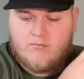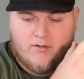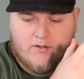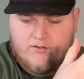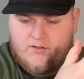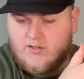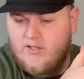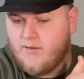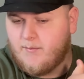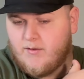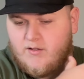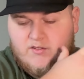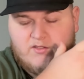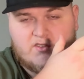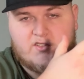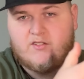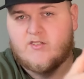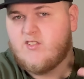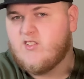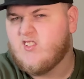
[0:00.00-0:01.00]
I'd say about
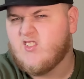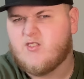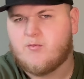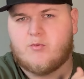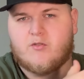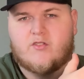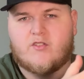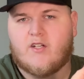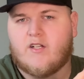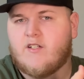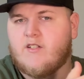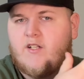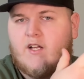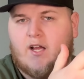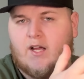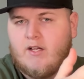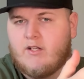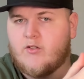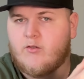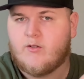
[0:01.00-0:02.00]
66%
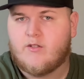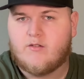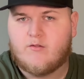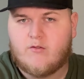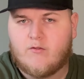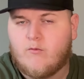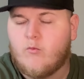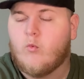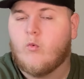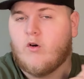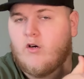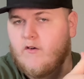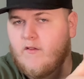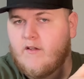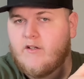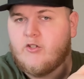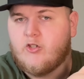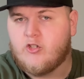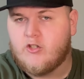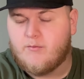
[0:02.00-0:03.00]
accurate of where
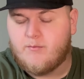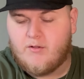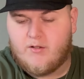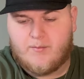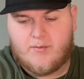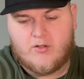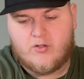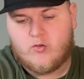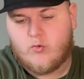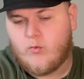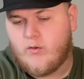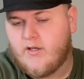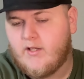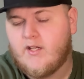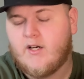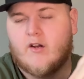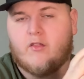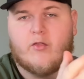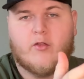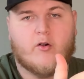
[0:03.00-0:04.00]
they should be, about 20
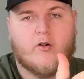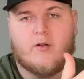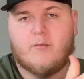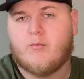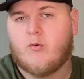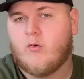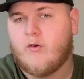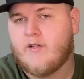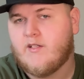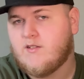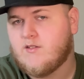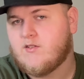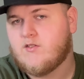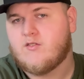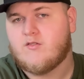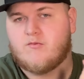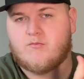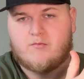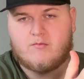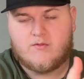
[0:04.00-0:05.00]
out of 30
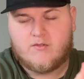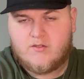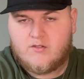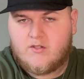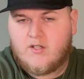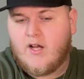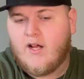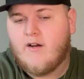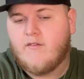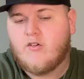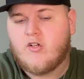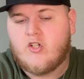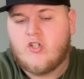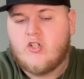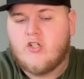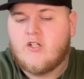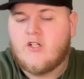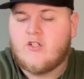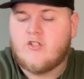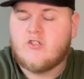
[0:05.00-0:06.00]
points. It's kind of a
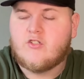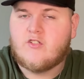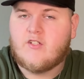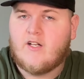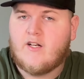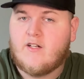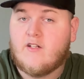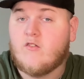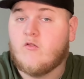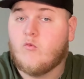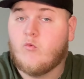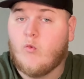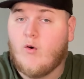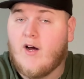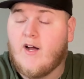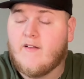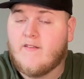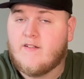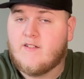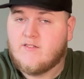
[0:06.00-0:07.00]
good understanding of
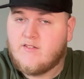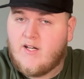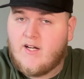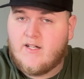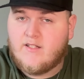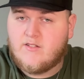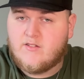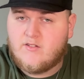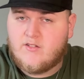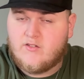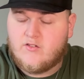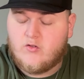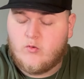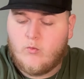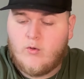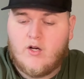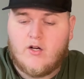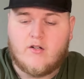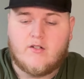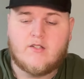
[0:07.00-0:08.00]
why these ads did so
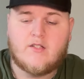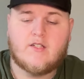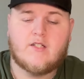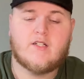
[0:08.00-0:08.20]
well.